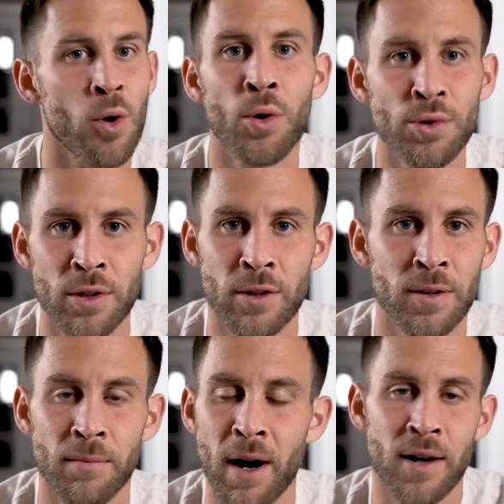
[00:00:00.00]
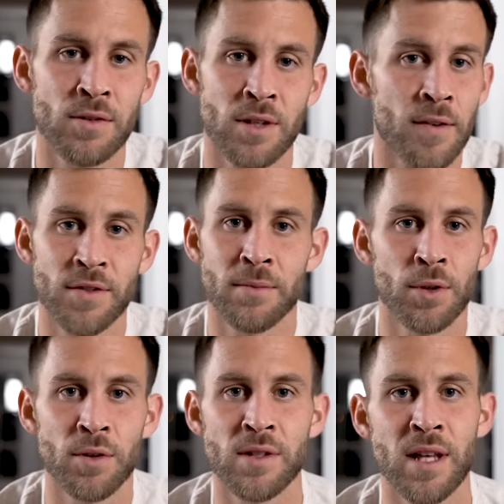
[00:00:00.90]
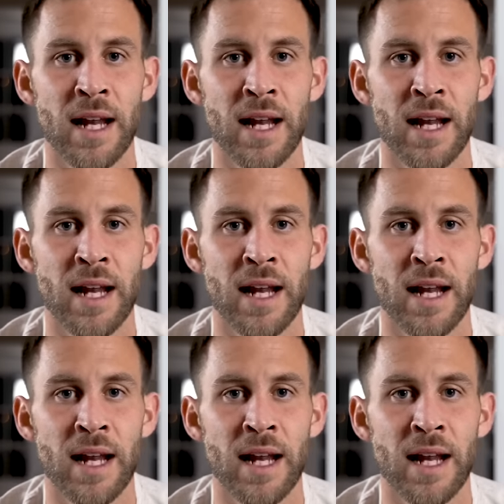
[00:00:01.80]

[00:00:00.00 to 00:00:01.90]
older models of some boots,